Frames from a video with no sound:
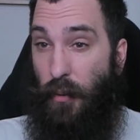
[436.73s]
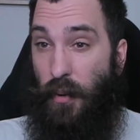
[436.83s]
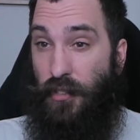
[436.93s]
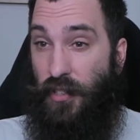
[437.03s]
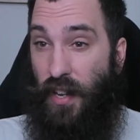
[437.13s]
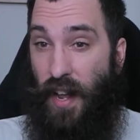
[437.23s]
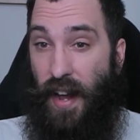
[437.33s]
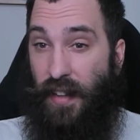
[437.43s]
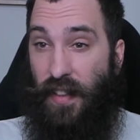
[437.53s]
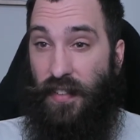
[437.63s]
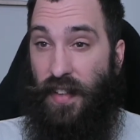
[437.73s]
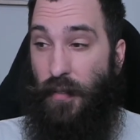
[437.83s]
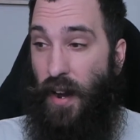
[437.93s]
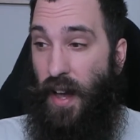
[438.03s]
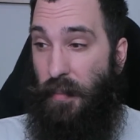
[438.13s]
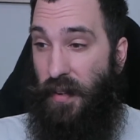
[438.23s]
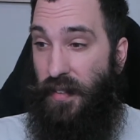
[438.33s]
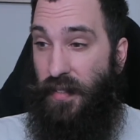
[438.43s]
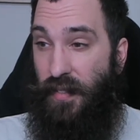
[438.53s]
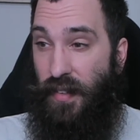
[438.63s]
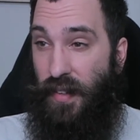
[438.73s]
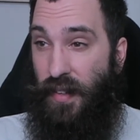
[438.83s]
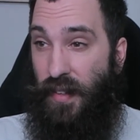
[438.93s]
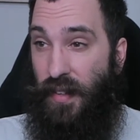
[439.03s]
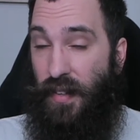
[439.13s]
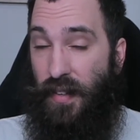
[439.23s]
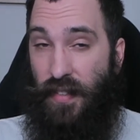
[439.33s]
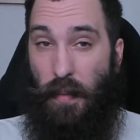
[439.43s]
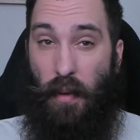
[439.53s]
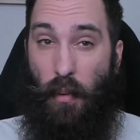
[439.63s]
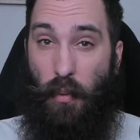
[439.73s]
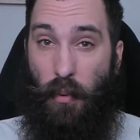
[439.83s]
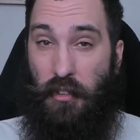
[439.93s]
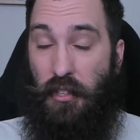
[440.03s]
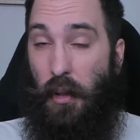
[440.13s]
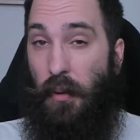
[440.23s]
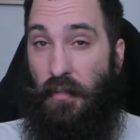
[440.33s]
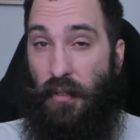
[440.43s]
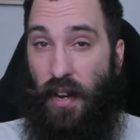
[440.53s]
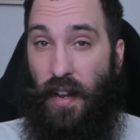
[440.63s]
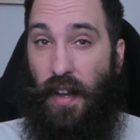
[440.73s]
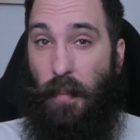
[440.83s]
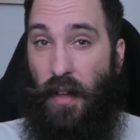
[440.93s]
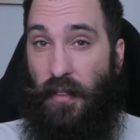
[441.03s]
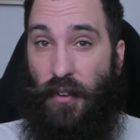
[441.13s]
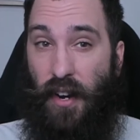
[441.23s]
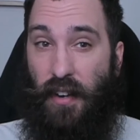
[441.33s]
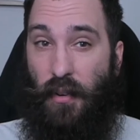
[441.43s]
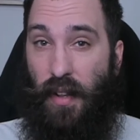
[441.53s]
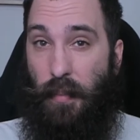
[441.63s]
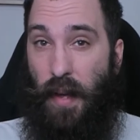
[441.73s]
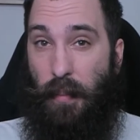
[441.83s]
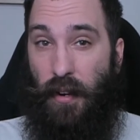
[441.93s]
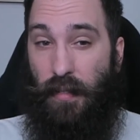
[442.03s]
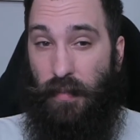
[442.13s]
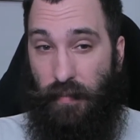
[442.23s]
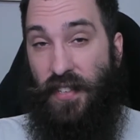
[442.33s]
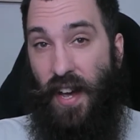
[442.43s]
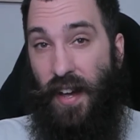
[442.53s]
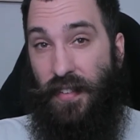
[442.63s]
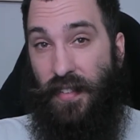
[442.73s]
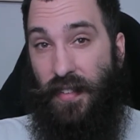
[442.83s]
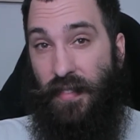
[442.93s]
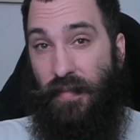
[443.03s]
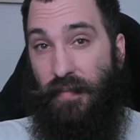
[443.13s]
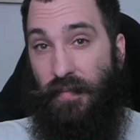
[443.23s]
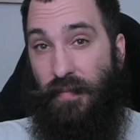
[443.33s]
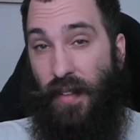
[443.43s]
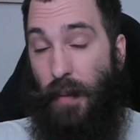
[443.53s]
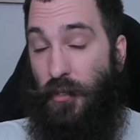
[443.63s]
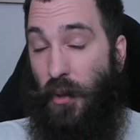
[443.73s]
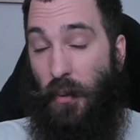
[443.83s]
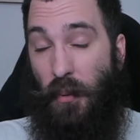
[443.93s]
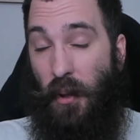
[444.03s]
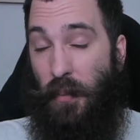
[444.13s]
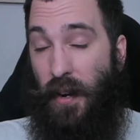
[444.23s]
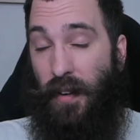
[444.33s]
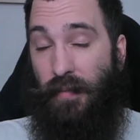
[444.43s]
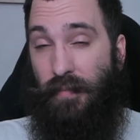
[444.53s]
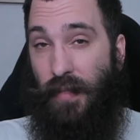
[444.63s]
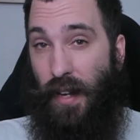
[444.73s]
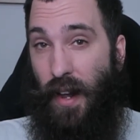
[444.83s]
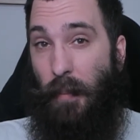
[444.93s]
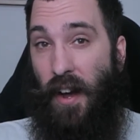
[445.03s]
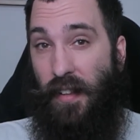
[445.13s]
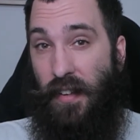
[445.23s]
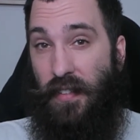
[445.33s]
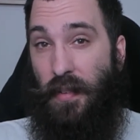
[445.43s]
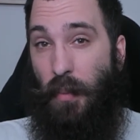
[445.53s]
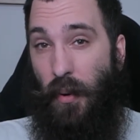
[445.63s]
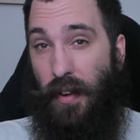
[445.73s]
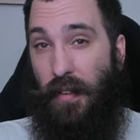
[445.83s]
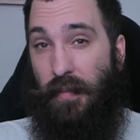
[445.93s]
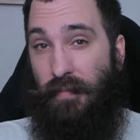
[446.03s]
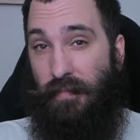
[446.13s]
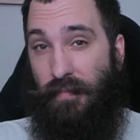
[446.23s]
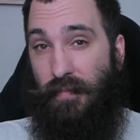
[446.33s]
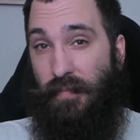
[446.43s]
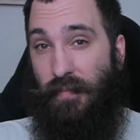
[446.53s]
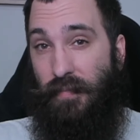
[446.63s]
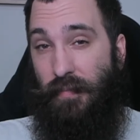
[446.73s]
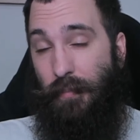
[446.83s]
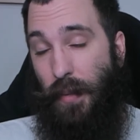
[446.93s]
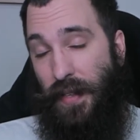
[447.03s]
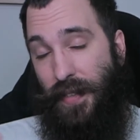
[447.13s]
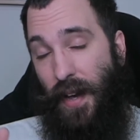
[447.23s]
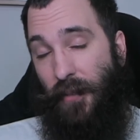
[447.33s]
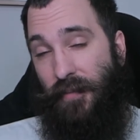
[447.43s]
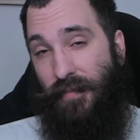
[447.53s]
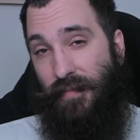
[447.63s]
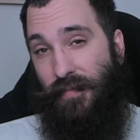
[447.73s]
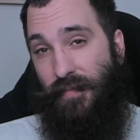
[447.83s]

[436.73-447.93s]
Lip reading: Everyone's just gonna act like this never happened. Same thing with we're slowly forgetting about the fucking toilet paper. Anyways, guys, I'm Solar Polar Bear, and I'm highly disappointed. Peace out.